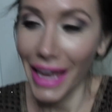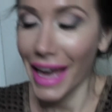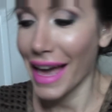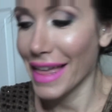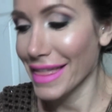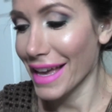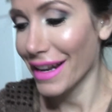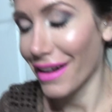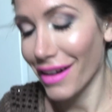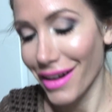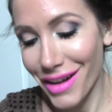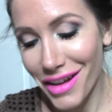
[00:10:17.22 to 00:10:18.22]
And then
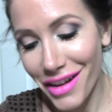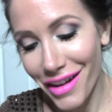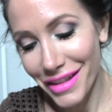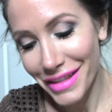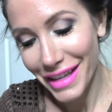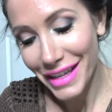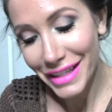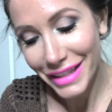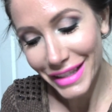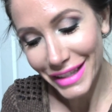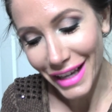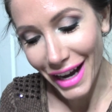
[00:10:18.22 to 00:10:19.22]
uh, on the
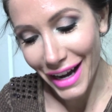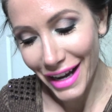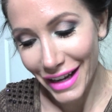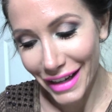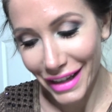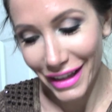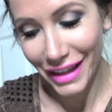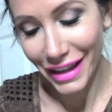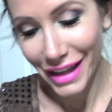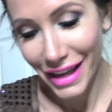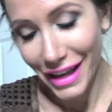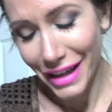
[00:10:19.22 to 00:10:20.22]
inside,
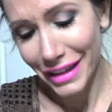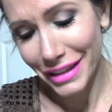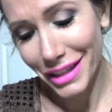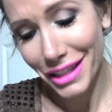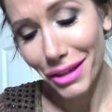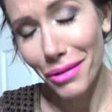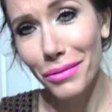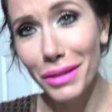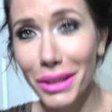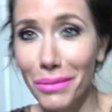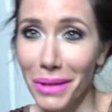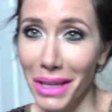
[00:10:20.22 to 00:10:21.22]
it's so
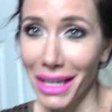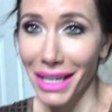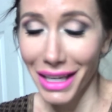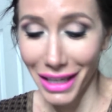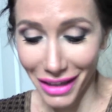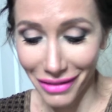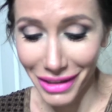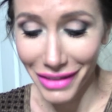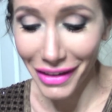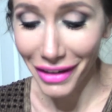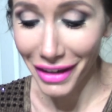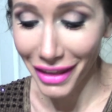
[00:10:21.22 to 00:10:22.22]
sweet. It was
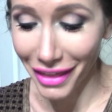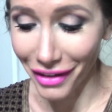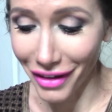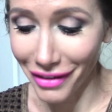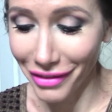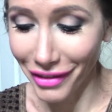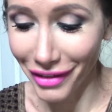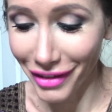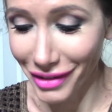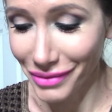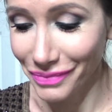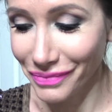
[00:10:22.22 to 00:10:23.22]
very
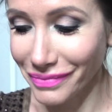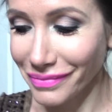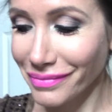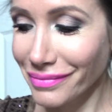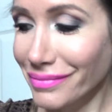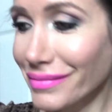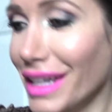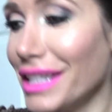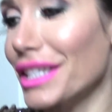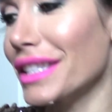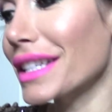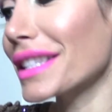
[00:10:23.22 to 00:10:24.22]
thoughtful. It
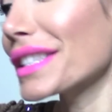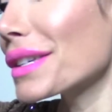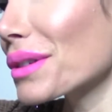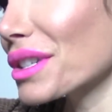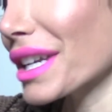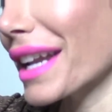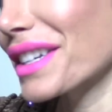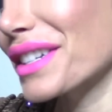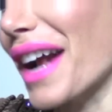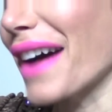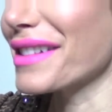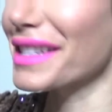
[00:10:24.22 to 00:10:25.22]
just says to Channon
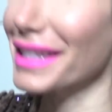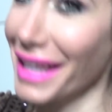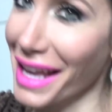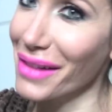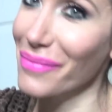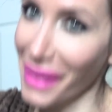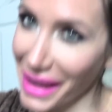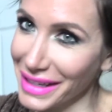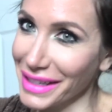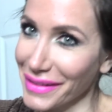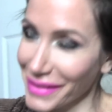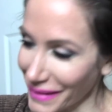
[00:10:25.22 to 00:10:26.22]
Travis and Bandit,
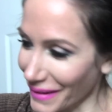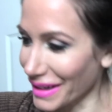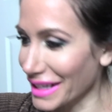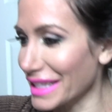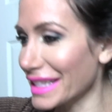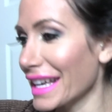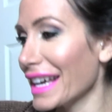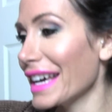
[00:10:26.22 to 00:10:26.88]
of course.